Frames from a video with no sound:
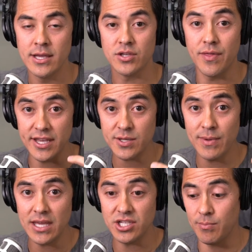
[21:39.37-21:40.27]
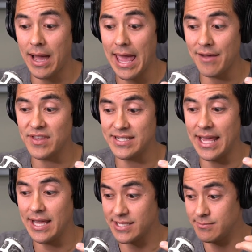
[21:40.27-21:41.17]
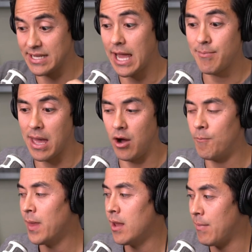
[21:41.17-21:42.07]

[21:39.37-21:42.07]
So this means you might have to take some time out,